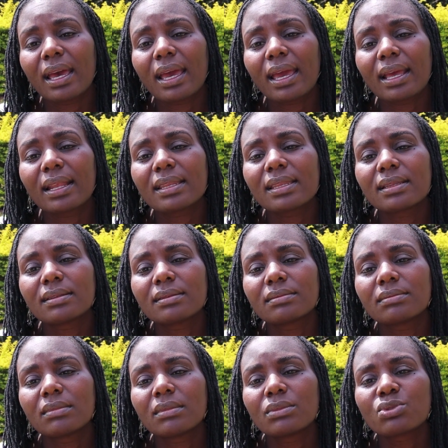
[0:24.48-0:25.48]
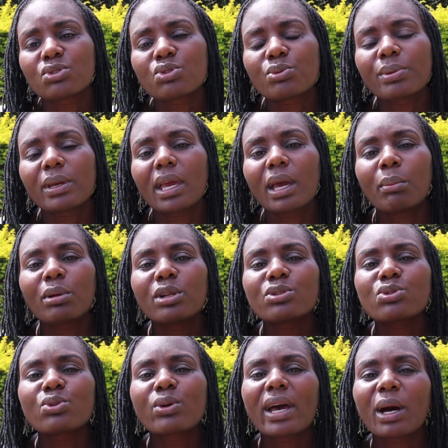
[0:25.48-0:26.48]
and to be
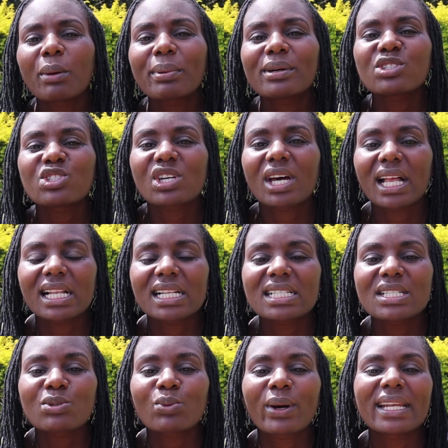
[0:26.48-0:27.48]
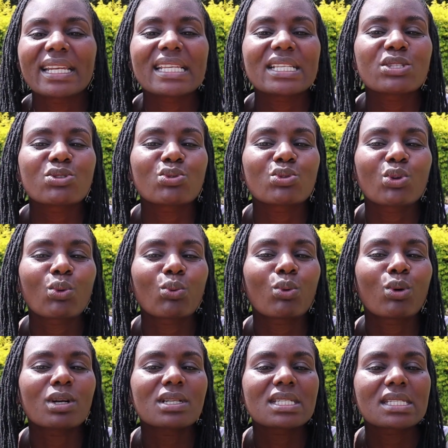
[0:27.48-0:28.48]
able to help a child, one needs to know
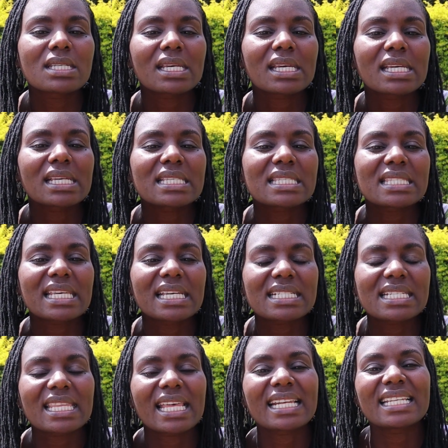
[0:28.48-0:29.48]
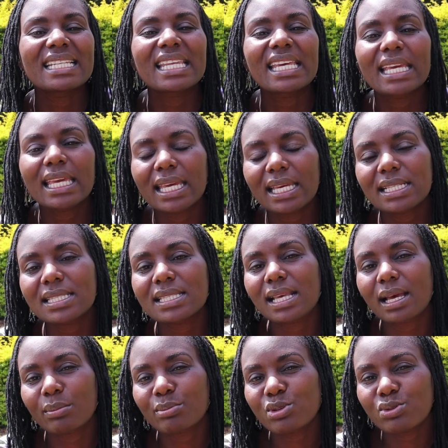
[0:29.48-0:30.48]
what is it that indicates
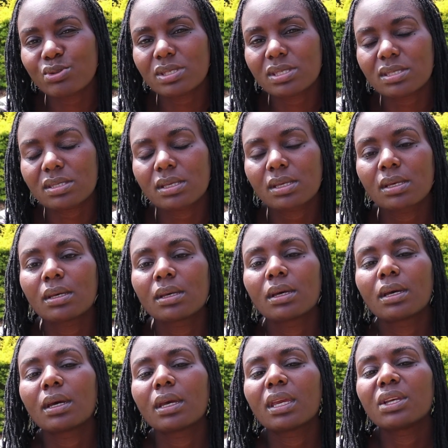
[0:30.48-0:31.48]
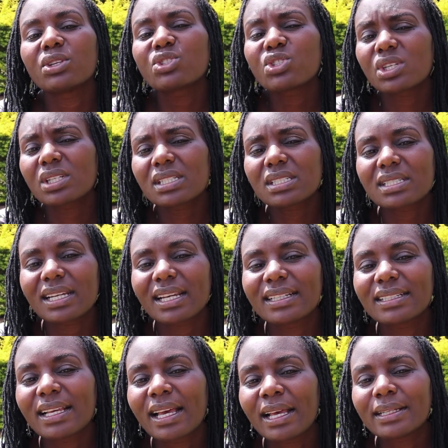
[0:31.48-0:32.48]
abuse in
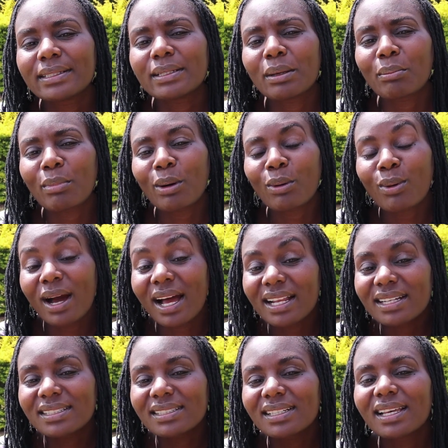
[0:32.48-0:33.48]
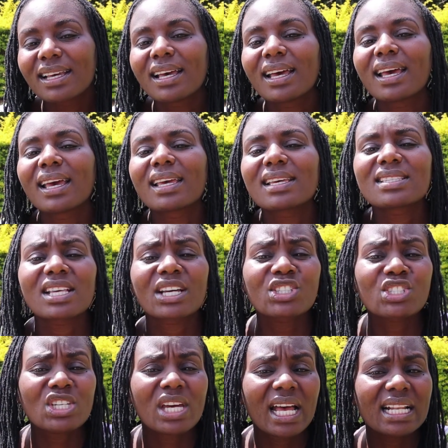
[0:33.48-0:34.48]
children. Number one is a
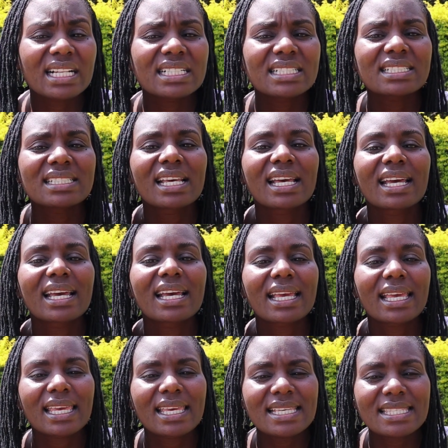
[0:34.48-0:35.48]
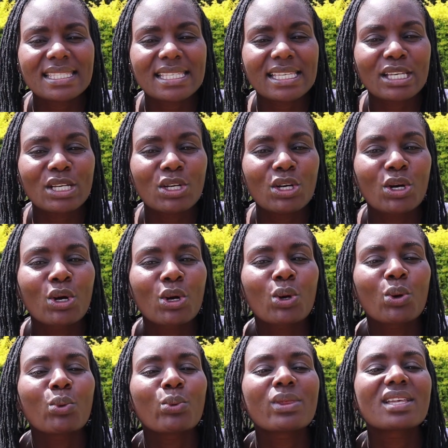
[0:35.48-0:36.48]
child kissing
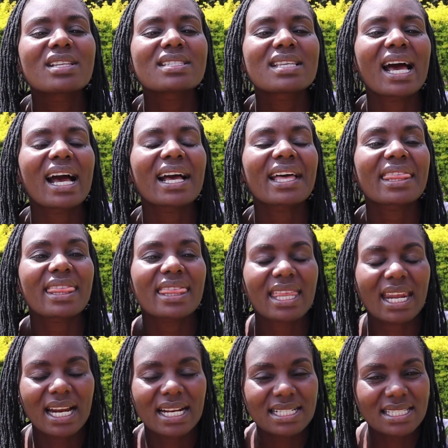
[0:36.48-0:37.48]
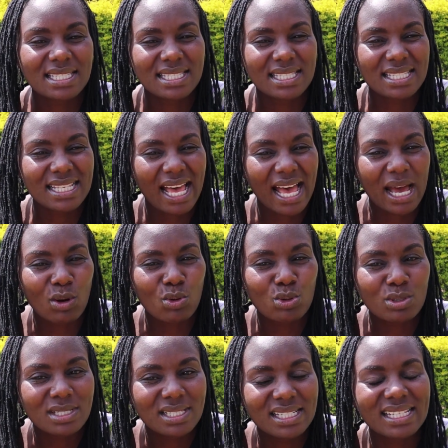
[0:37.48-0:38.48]
with tongue thrust
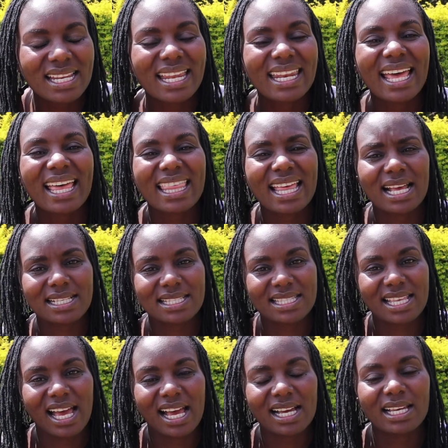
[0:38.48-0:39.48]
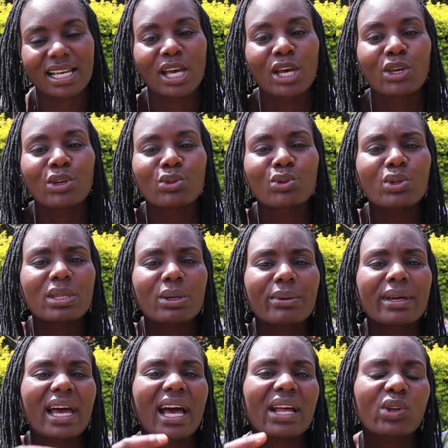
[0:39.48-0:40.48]
out in another's tongue. You know the
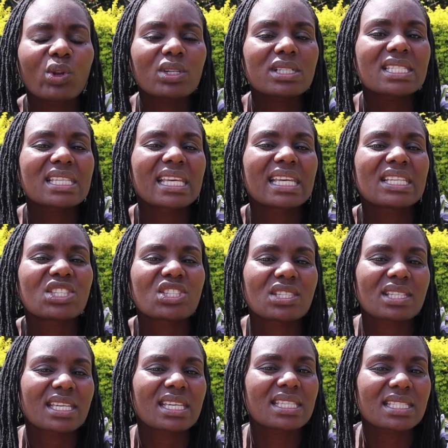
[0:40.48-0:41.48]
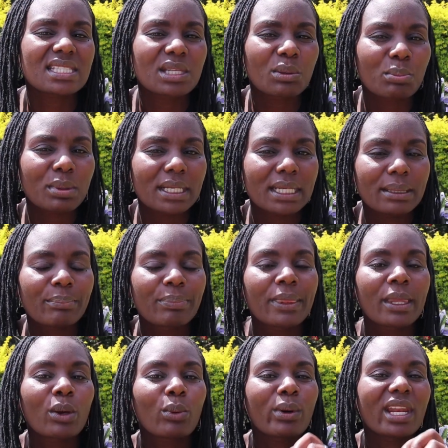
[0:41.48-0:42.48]
way adults kiss deeply?
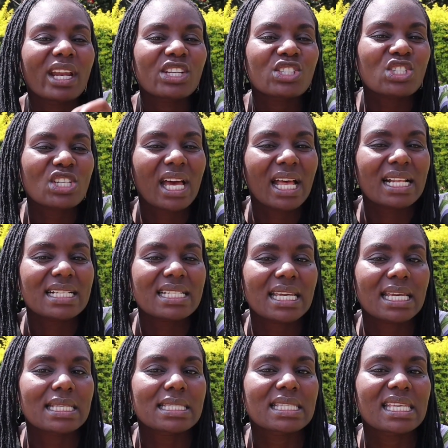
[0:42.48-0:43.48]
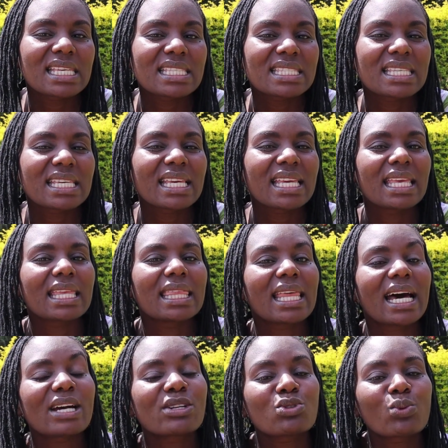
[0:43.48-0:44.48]
When a child is kissing in
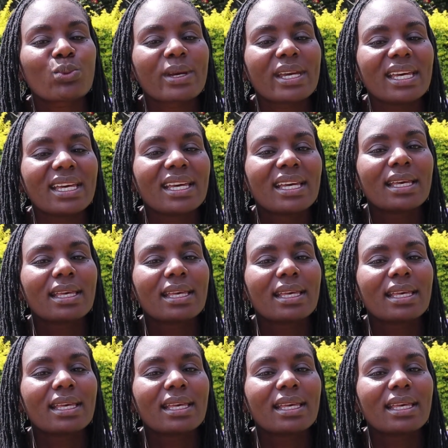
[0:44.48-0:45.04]
that way,